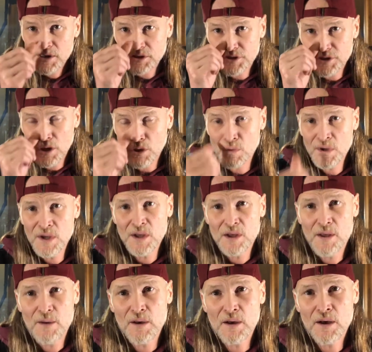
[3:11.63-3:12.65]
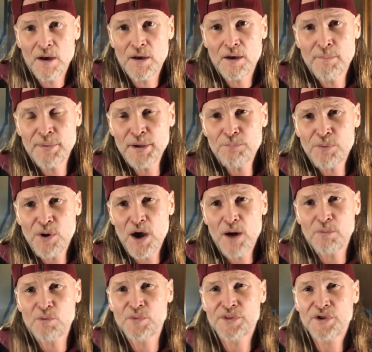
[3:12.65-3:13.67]
So a big
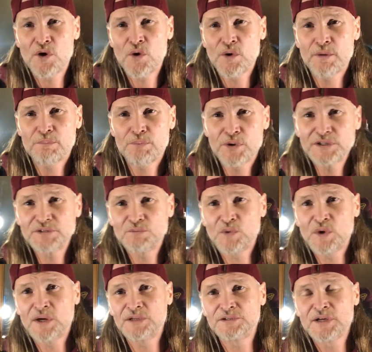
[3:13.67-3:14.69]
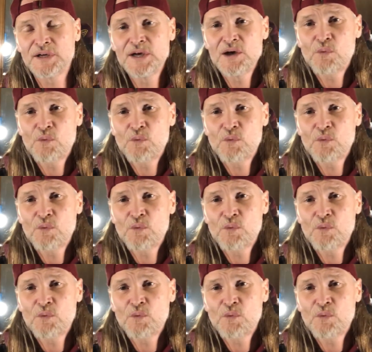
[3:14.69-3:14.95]
problem with going to prison was